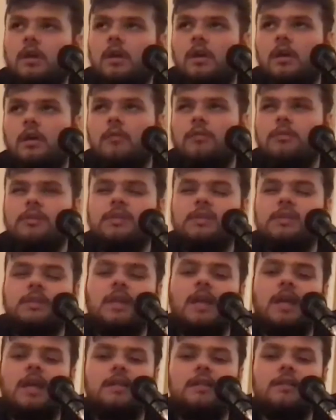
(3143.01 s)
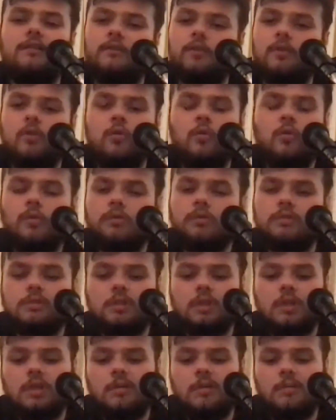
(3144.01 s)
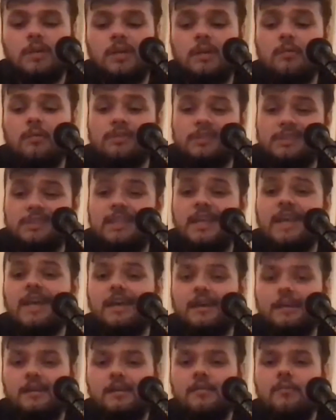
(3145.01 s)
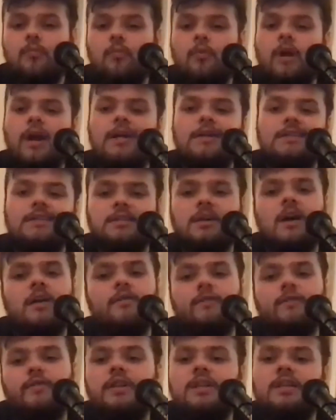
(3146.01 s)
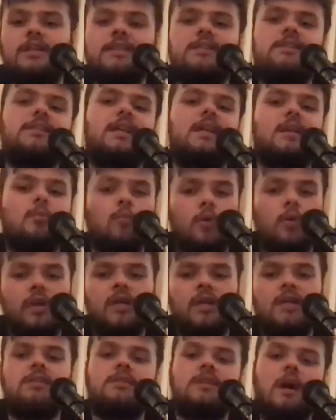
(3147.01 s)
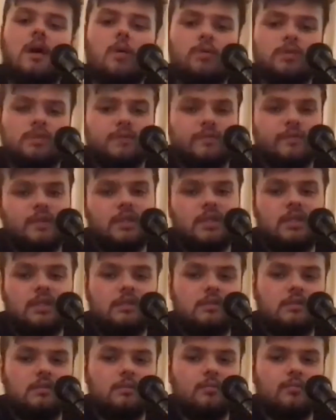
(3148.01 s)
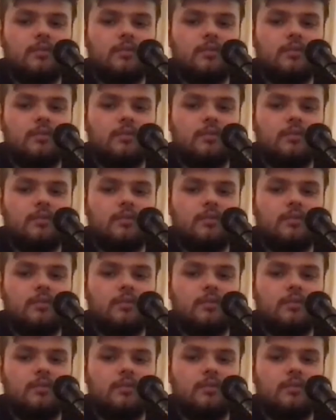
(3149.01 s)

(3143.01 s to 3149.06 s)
It was a slightly different course, and it was there where I started feeling the same ways that I was feeling in the